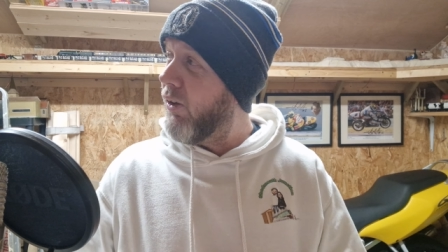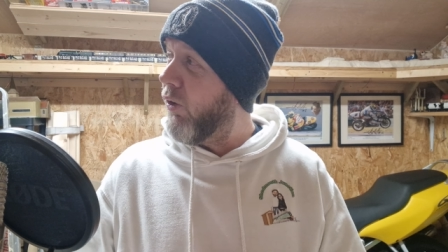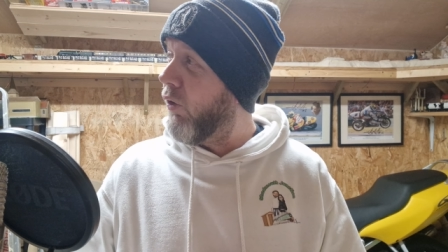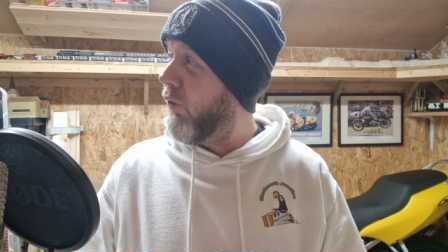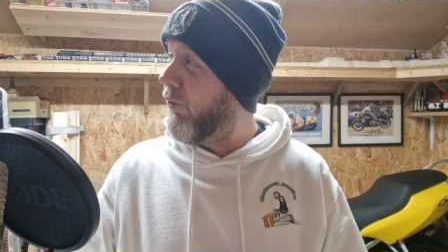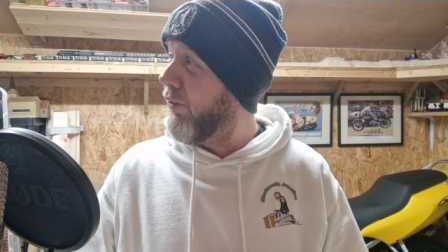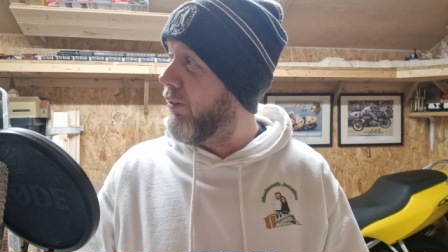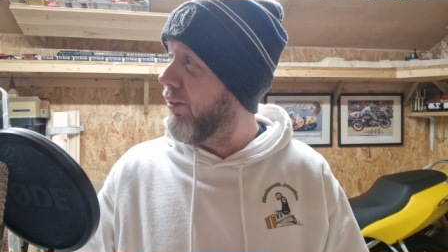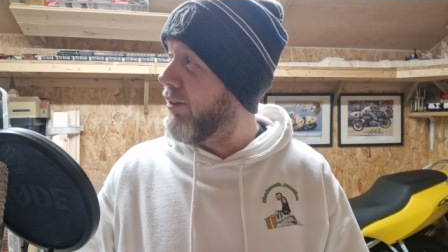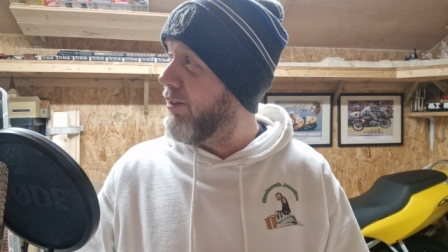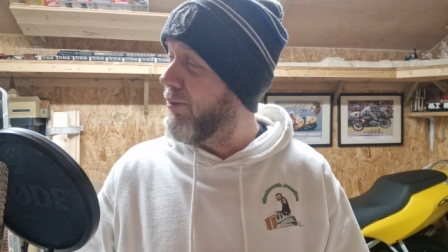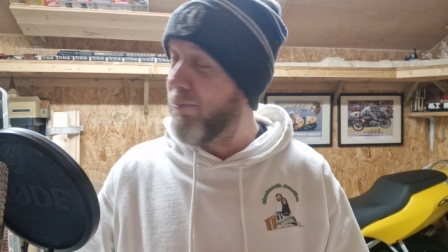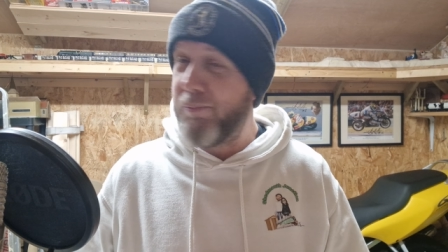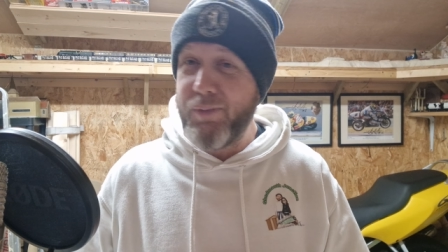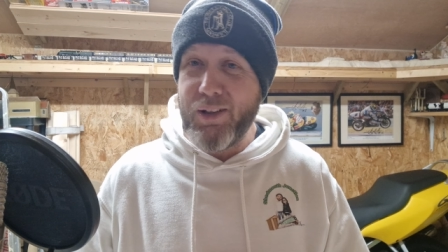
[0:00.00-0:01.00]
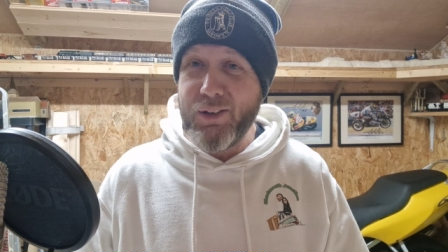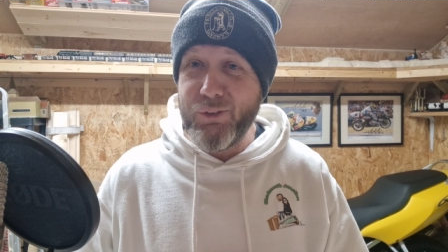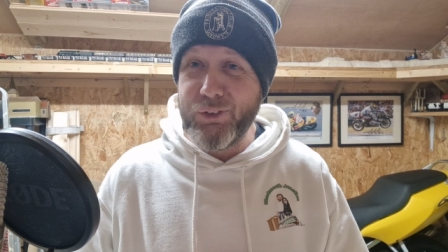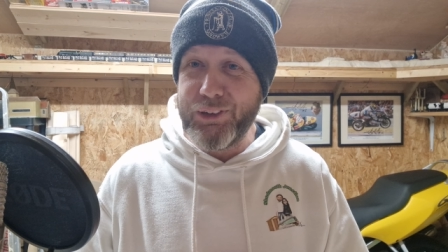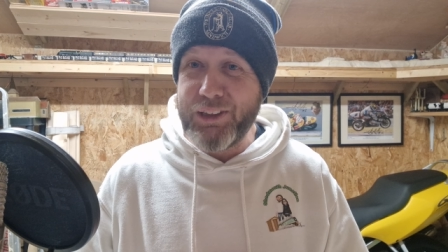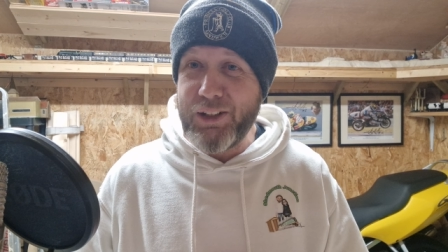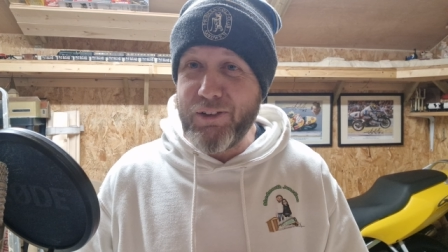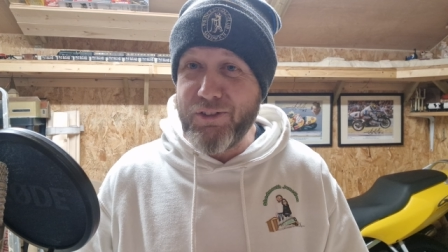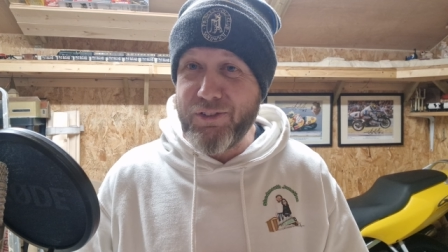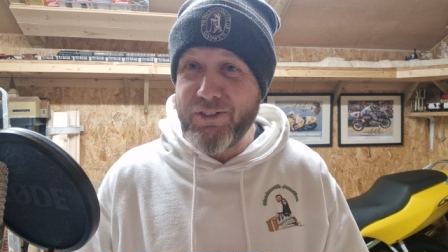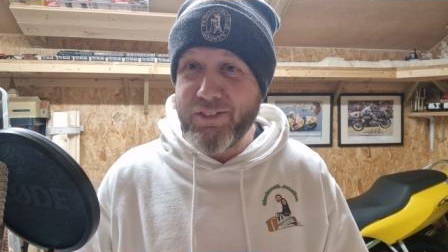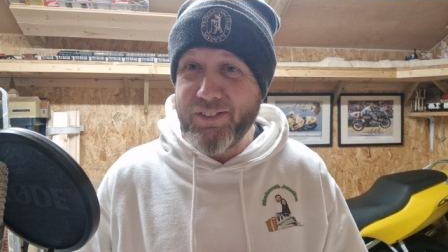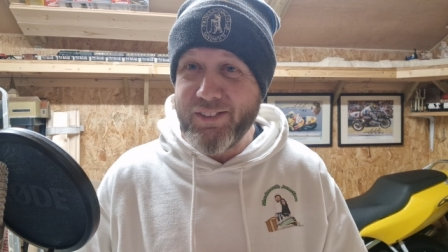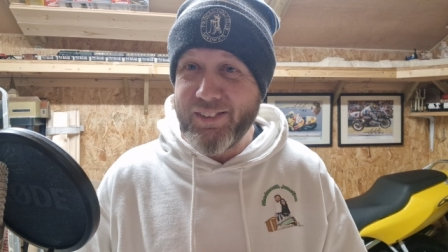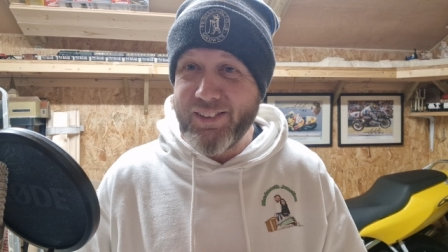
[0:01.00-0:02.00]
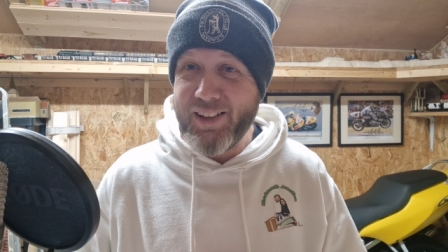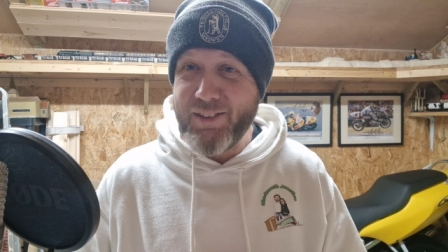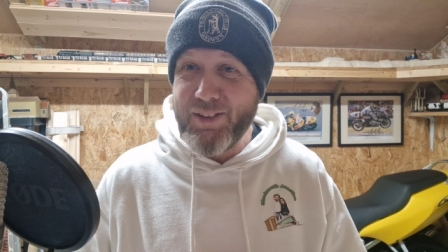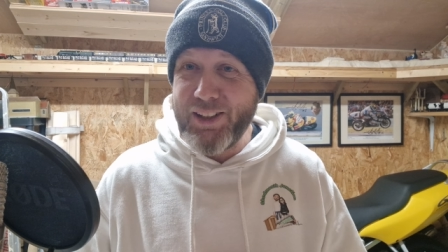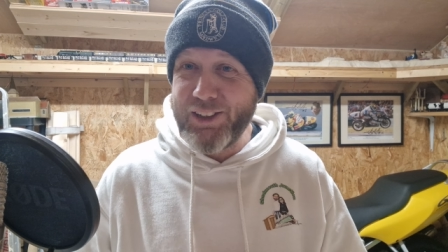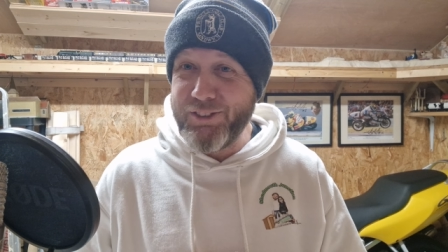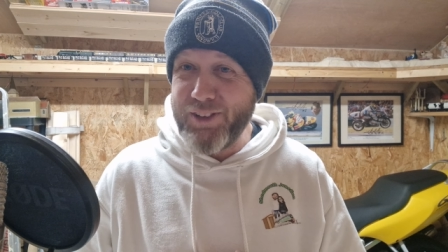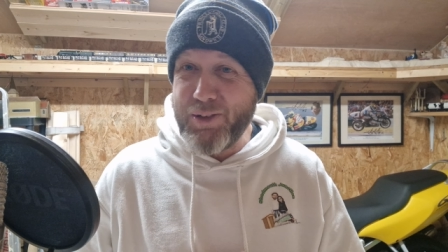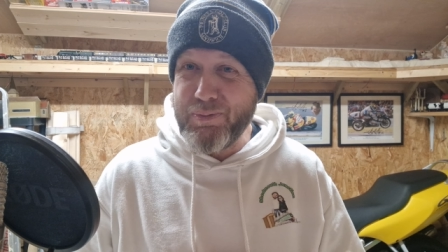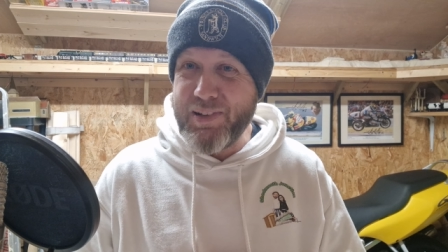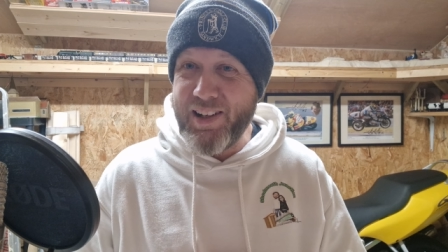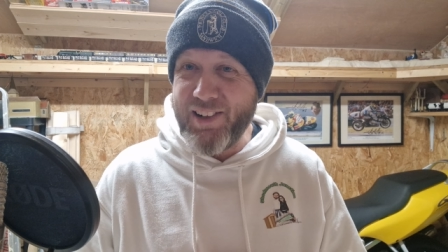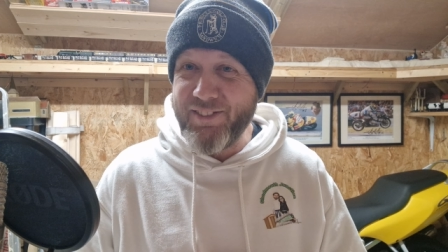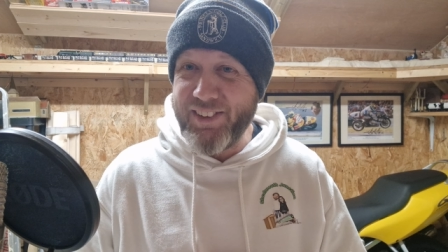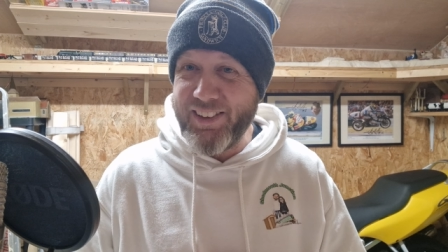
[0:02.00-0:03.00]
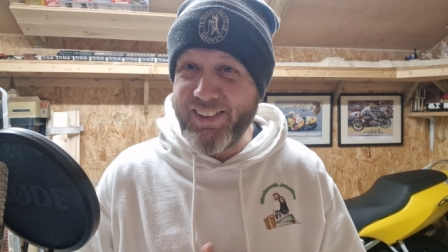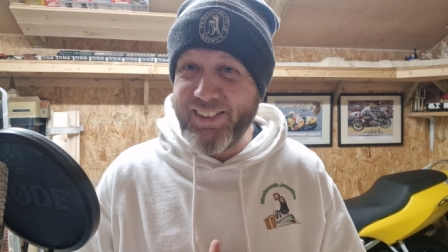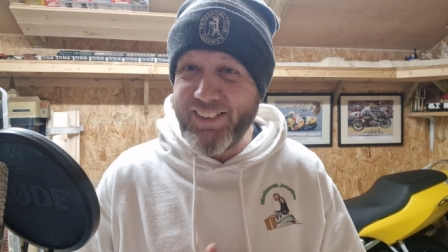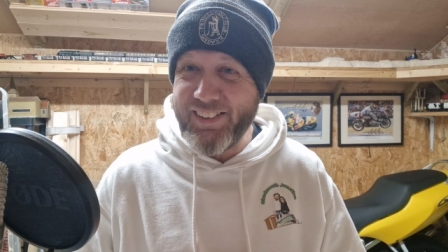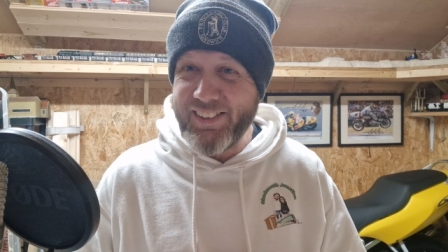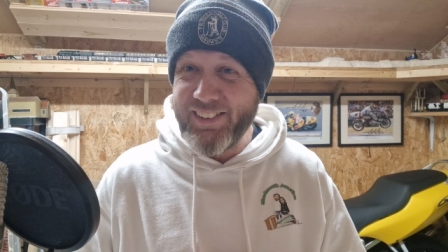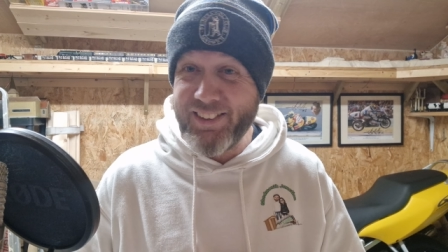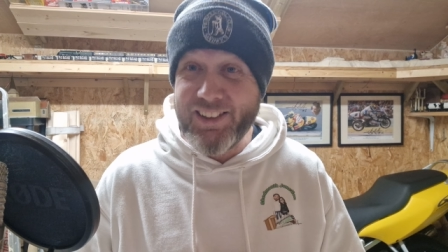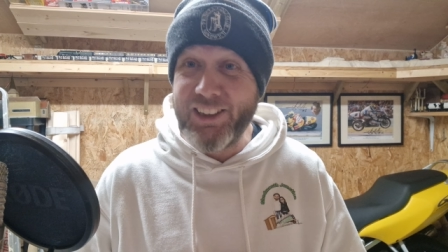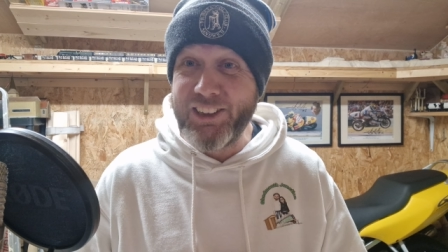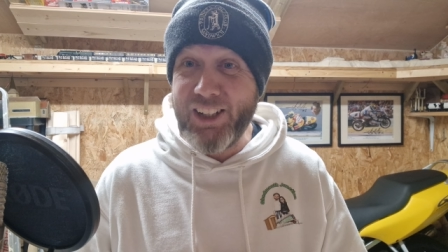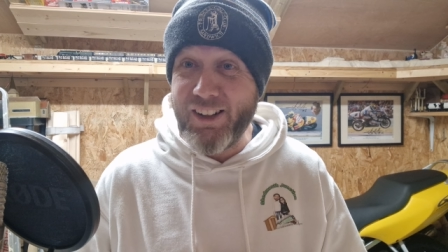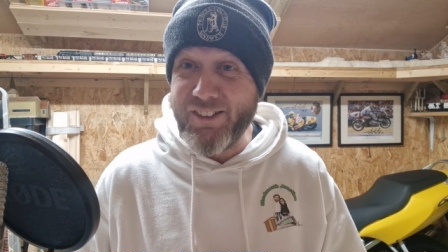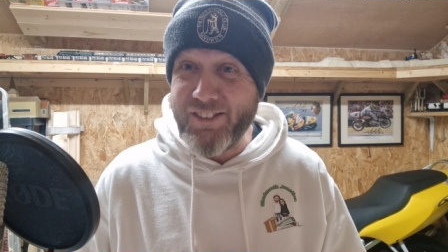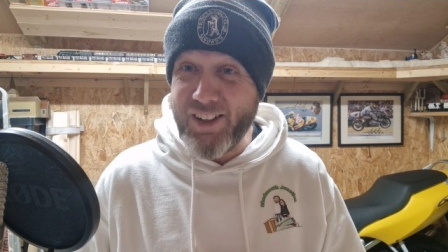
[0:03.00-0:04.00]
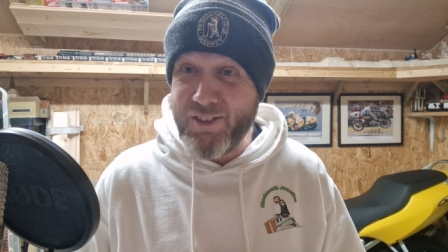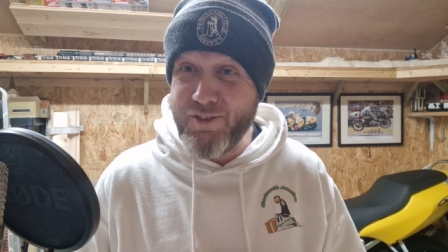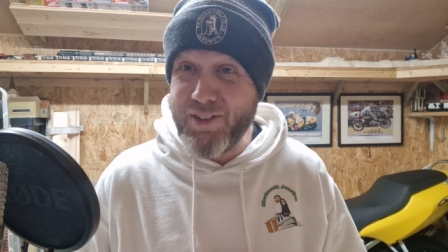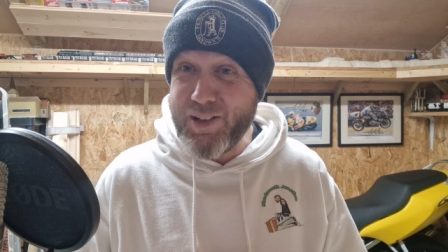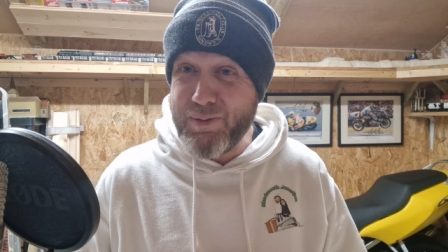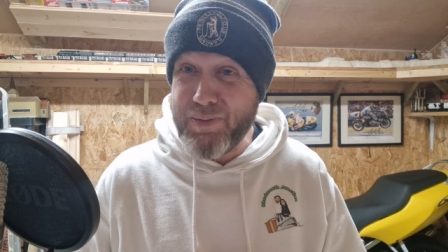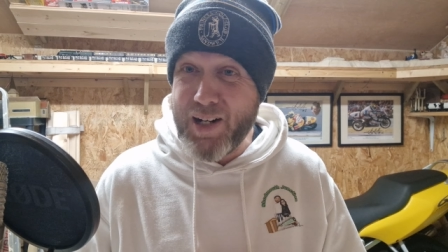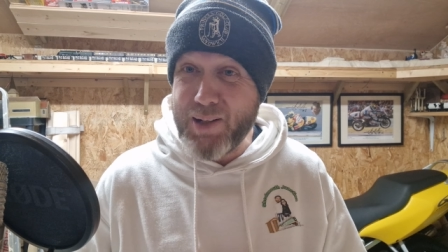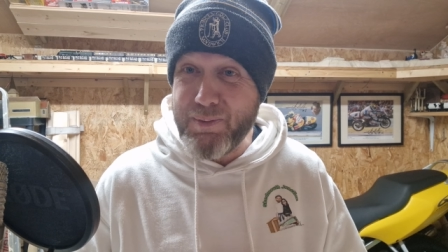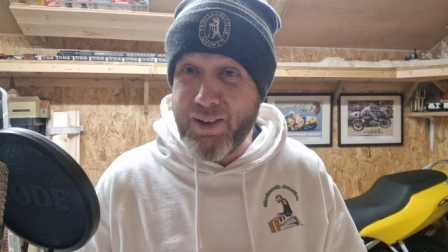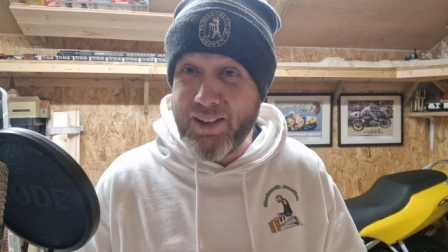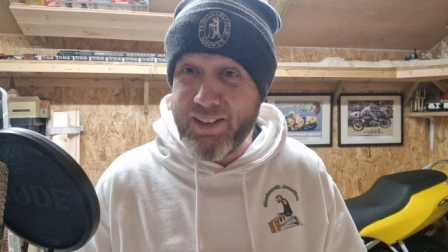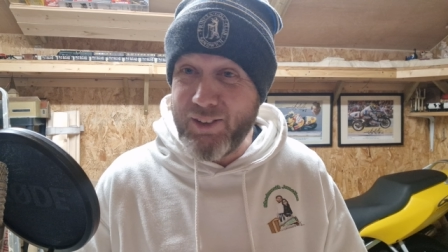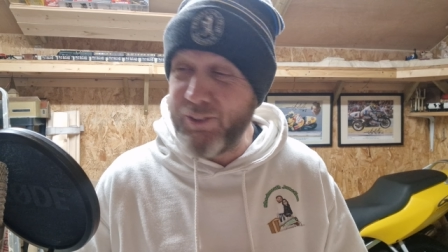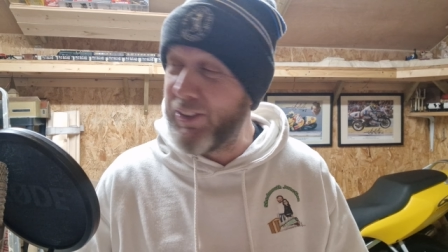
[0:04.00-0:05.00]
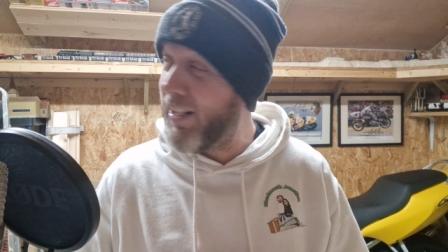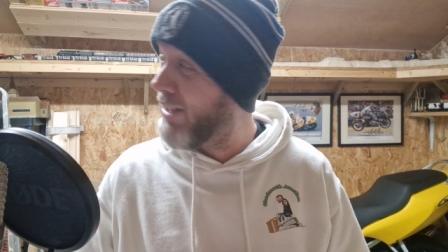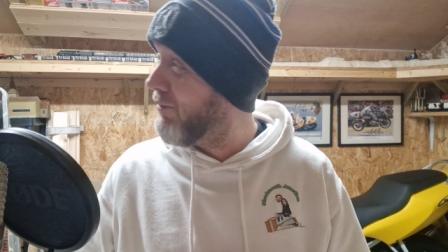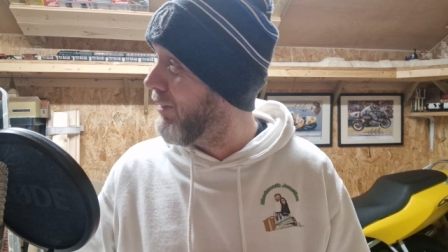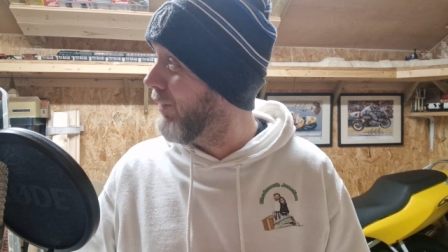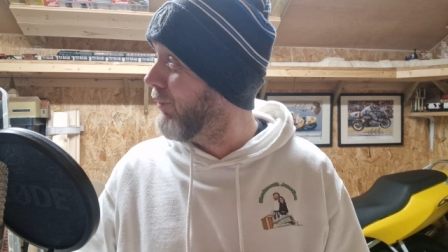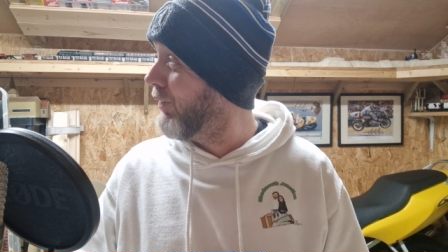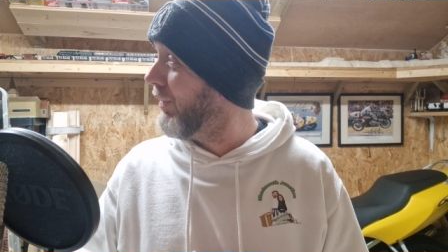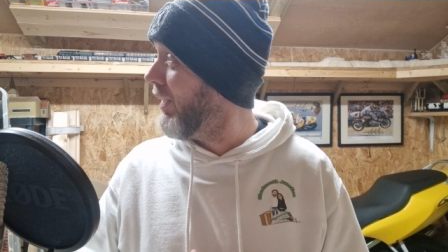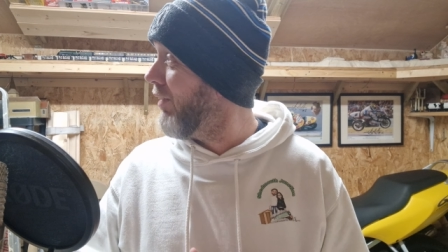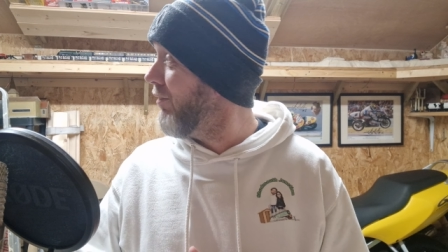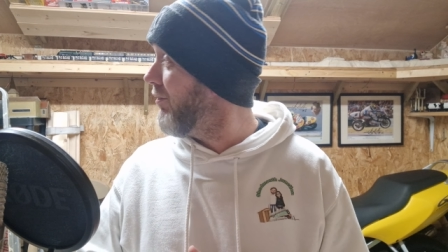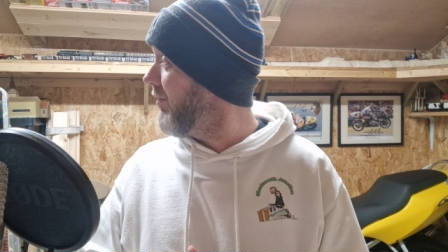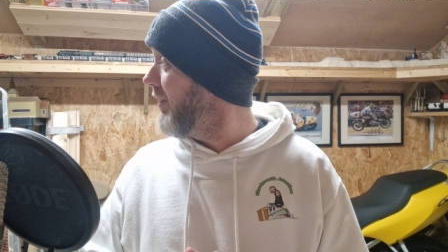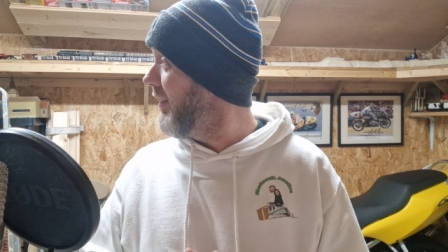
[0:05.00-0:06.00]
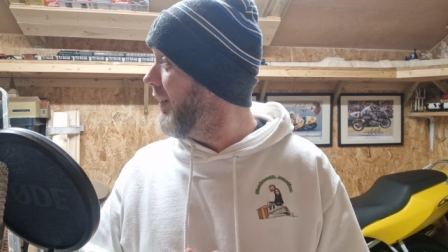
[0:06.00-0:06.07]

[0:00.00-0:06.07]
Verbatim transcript: on my little shelf. I'm actually really proud of it. Does it show? I'm really proud of my little my little shelf.